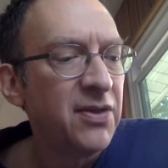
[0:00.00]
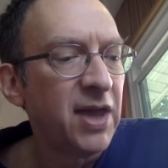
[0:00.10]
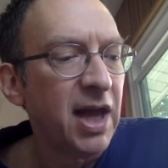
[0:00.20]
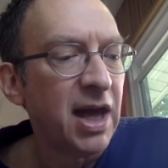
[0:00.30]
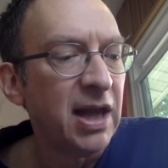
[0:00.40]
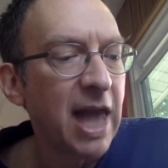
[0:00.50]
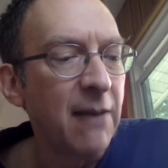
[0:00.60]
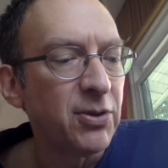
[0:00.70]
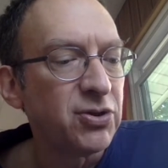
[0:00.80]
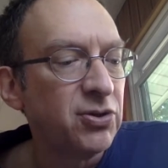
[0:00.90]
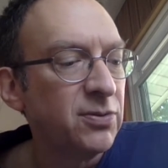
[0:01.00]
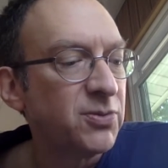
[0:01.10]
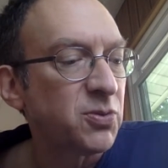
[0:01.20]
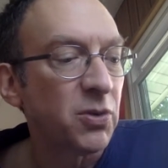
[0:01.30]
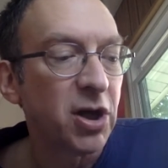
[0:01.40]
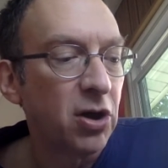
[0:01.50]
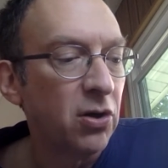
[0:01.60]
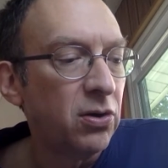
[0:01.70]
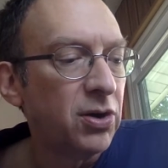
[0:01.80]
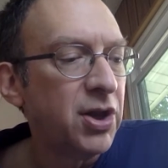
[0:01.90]
The labradooms were
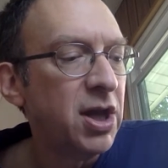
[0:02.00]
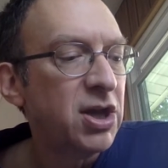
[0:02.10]
gold.